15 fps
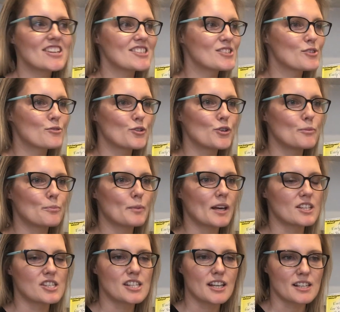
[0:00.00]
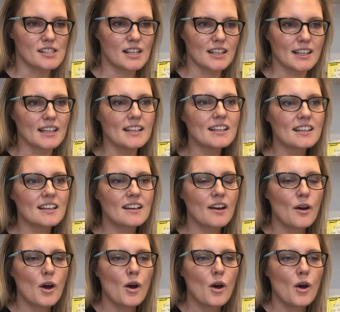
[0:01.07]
does group and she does clinic.